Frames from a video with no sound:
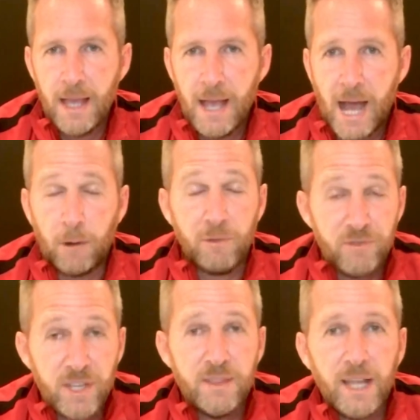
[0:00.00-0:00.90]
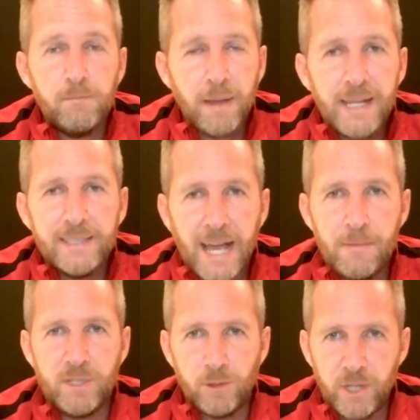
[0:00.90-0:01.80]
And we've seen that many
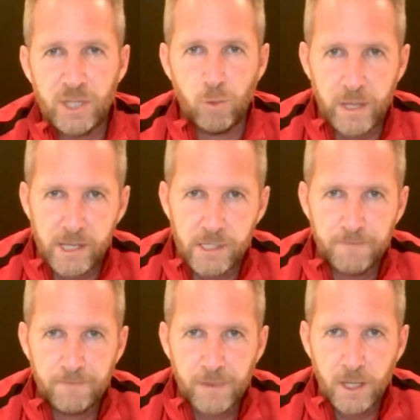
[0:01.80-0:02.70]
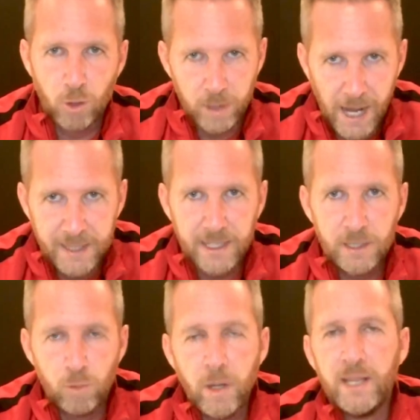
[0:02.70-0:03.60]
times in recent weeks.
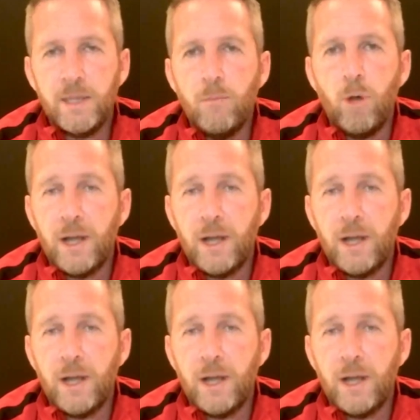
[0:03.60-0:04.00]
United winning the ball